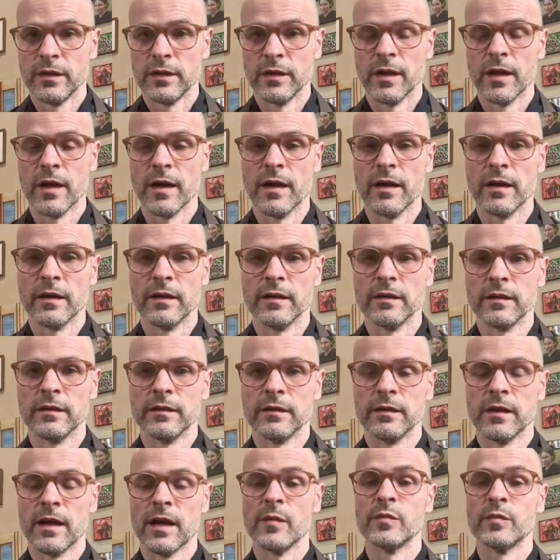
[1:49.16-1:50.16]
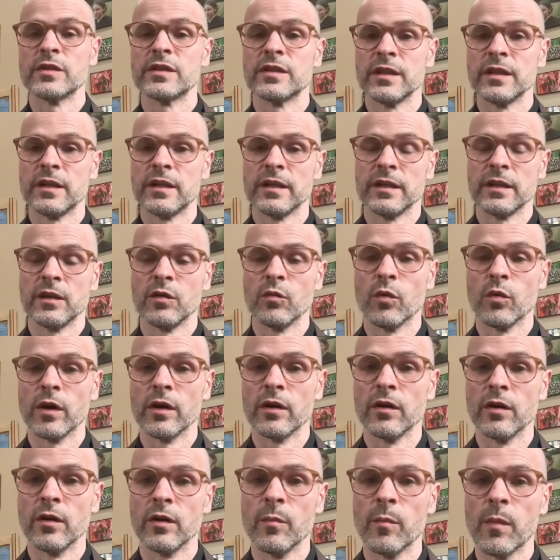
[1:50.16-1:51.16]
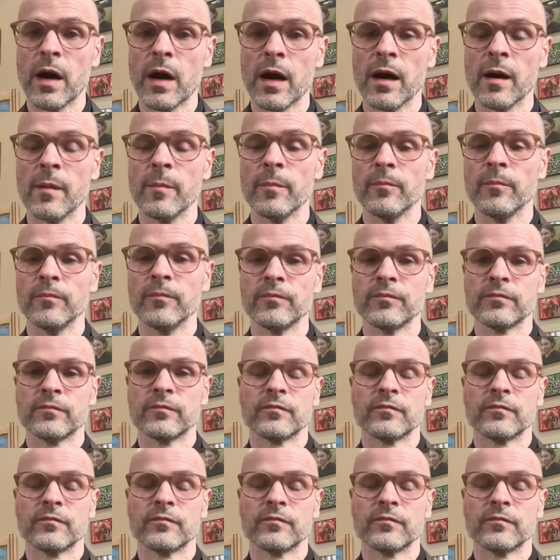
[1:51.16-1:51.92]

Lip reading: I'm sitting in what her mom